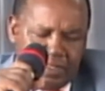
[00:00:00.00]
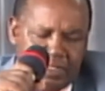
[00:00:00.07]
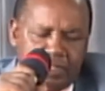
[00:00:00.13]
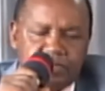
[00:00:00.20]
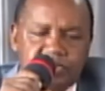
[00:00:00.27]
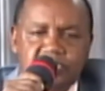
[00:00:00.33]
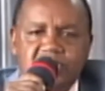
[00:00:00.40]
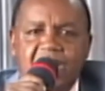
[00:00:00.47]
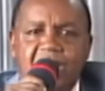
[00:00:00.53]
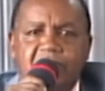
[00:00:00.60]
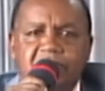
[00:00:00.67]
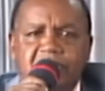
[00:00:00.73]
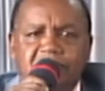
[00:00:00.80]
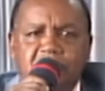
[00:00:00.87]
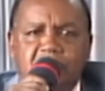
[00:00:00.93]

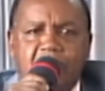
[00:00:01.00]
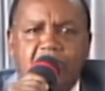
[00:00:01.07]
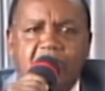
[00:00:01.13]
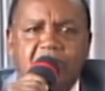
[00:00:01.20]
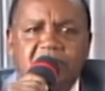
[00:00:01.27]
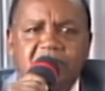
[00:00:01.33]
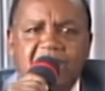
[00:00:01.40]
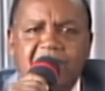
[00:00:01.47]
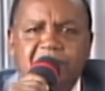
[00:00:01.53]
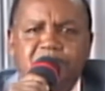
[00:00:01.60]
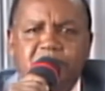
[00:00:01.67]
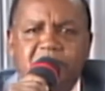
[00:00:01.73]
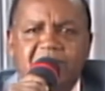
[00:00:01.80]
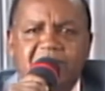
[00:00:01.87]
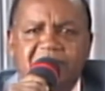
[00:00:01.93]
Child of God, I
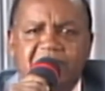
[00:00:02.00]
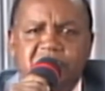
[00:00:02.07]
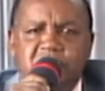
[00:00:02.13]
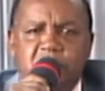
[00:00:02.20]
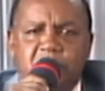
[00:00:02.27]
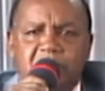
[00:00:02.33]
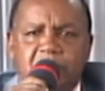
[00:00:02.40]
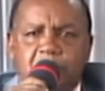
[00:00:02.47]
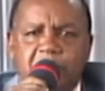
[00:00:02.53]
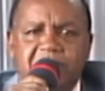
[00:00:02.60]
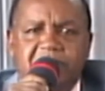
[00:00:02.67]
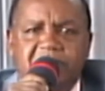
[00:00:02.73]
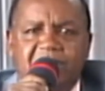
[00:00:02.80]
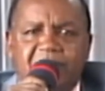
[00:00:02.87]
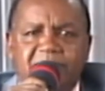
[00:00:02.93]
pray that you will
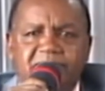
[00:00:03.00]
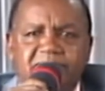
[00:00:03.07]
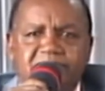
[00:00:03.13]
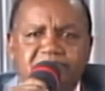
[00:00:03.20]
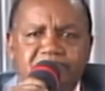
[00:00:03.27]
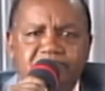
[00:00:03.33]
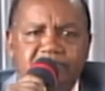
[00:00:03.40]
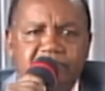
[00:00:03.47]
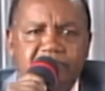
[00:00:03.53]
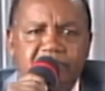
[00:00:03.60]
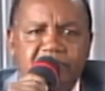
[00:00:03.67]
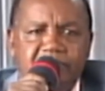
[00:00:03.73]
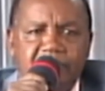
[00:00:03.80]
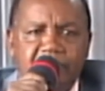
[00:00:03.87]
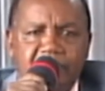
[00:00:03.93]
wake up.
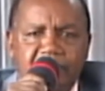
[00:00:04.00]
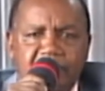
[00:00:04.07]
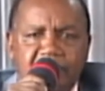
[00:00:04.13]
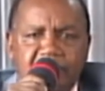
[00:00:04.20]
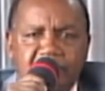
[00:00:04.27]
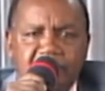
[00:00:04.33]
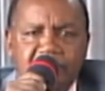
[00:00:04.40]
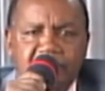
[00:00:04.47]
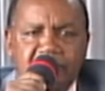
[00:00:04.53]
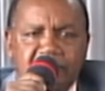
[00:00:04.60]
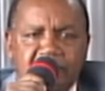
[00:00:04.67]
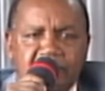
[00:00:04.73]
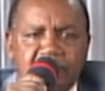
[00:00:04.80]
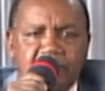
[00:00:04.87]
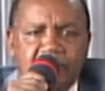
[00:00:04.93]

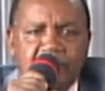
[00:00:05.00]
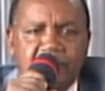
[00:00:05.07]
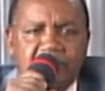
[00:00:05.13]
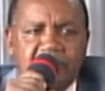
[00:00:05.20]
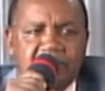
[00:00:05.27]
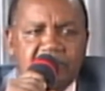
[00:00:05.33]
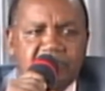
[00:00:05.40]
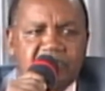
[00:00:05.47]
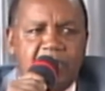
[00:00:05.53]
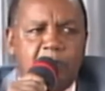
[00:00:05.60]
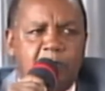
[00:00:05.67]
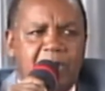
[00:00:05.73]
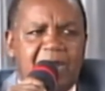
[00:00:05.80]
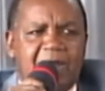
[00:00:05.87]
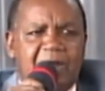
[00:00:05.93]
The
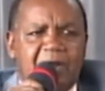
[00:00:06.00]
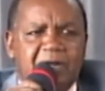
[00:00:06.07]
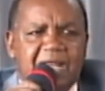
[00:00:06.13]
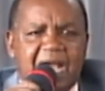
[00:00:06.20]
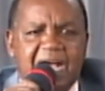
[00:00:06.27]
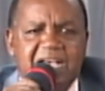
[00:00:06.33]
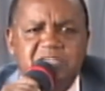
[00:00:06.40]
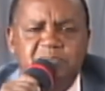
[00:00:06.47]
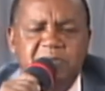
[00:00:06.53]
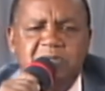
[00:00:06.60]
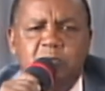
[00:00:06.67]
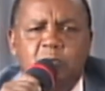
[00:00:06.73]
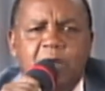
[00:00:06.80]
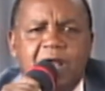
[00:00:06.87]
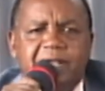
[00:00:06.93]
world has
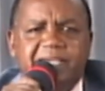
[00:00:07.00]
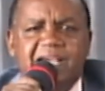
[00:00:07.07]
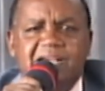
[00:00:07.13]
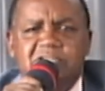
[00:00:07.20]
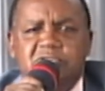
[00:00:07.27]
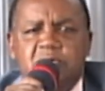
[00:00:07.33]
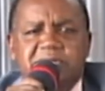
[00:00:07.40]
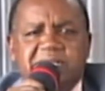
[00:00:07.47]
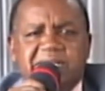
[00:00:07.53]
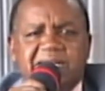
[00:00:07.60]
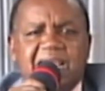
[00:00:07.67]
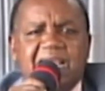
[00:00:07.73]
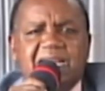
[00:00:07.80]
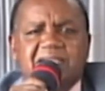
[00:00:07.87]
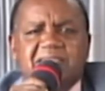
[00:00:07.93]
been working to
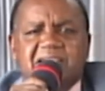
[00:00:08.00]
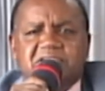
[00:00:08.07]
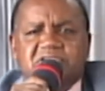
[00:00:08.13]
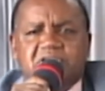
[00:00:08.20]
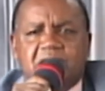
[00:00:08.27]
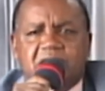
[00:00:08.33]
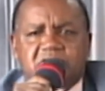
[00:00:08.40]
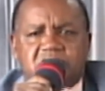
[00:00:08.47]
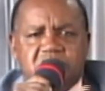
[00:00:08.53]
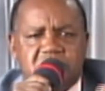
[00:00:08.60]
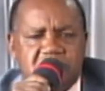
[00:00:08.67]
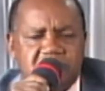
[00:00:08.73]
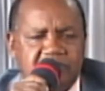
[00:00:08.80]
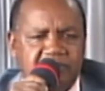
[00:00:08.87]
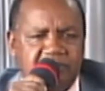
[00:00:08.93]
derail the
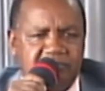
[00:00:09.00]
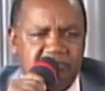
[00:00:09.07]
church, to